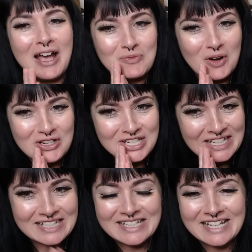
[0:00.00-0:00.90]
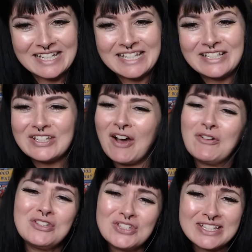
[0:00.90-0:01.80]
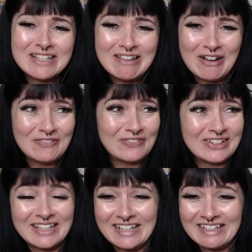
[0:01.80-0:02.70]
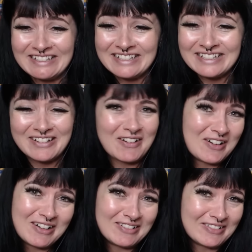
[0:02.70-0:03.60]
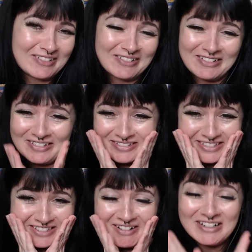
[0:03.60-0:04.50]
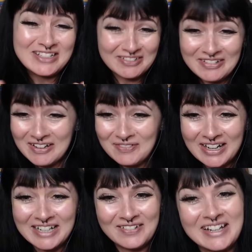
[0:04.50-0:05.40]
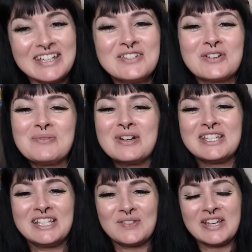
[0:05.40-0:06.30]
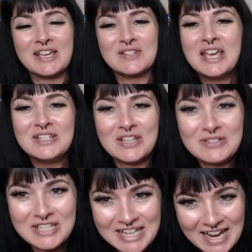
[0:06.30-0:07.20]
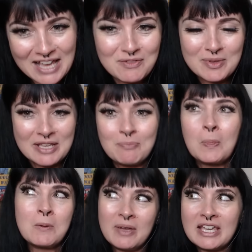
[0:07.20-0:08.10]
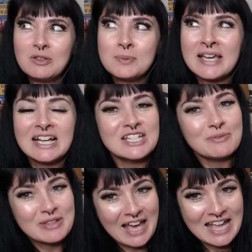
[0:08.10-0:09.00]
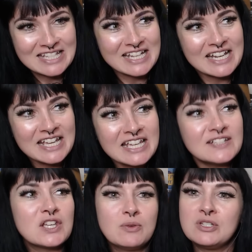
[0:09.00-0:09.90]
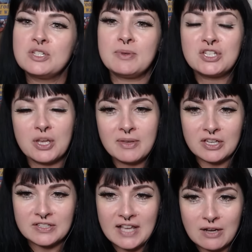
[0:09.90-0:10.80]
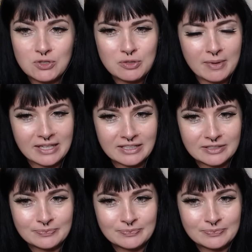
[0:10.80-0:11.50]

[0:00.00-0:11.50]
watching, isn't it? He's just lovely. Oh, no, I really enjoy watching these videos. So today, everybody, we're going to be catching up with Kent, and he is going to be showing us how to make